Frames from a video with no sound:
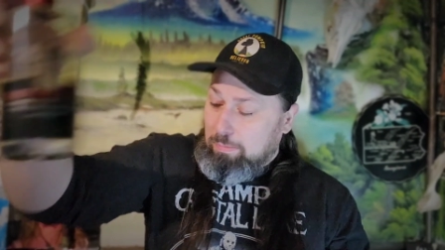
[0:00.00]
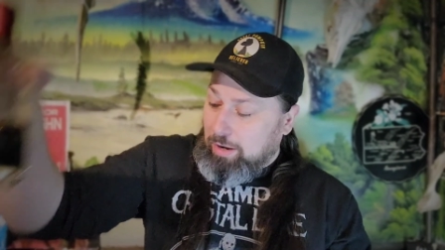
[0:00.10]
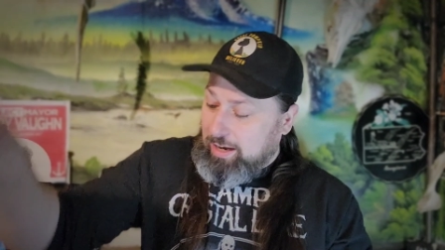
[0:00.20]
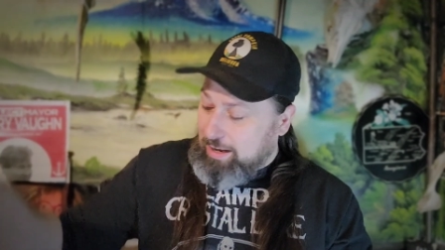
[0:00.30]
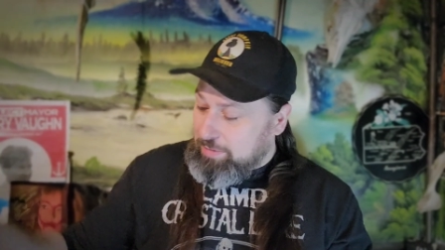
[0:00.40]

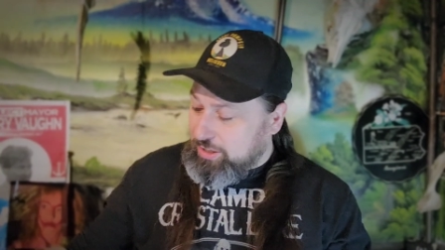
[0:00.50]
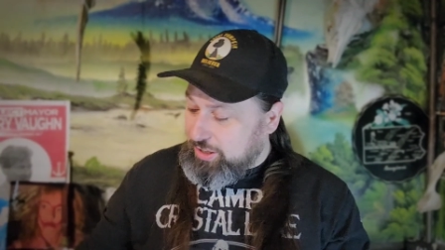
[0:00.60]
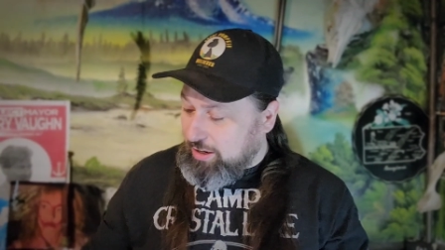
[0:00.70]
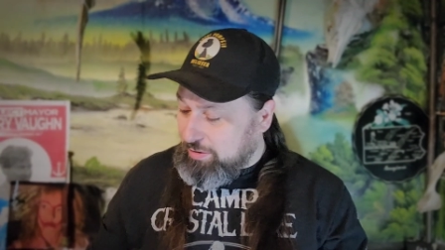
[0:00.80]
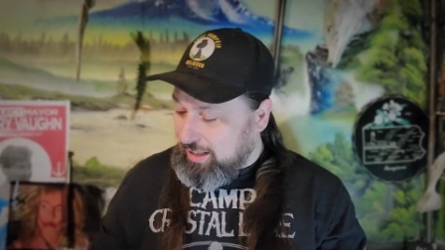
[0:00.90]
But I'm going to
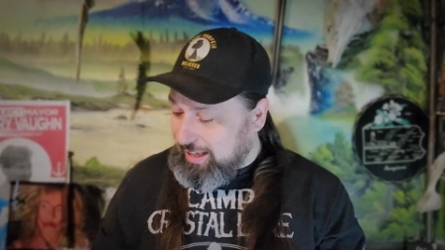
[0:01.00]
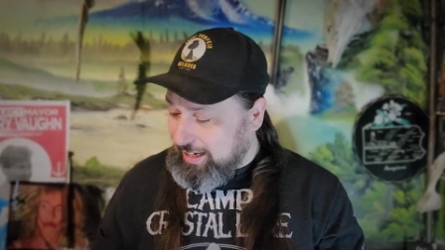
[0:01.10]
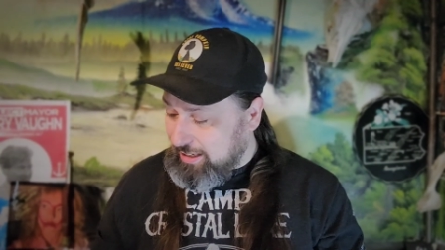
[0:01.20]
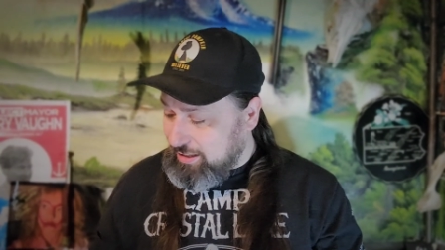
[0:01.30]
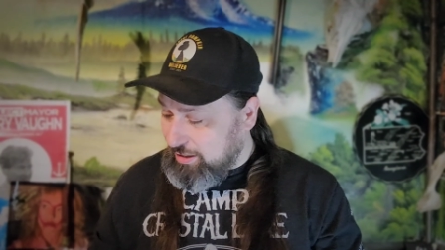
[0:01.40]
share it with the
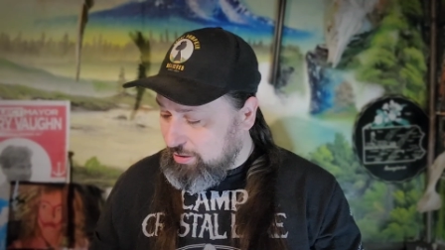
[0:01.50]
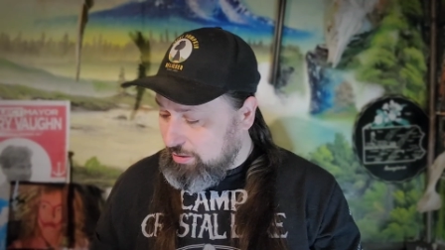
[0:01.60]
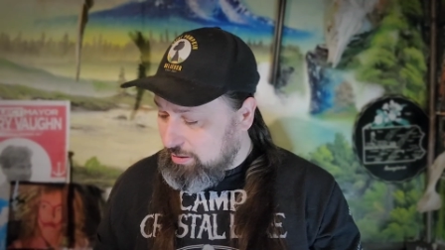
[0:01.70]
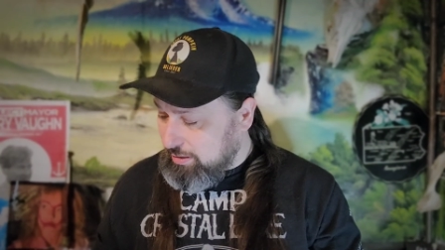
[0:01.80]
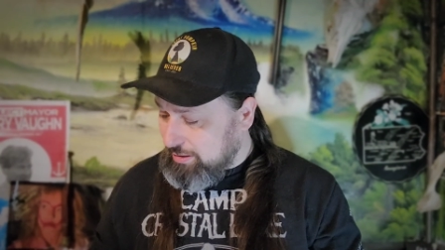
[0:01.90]
lady, so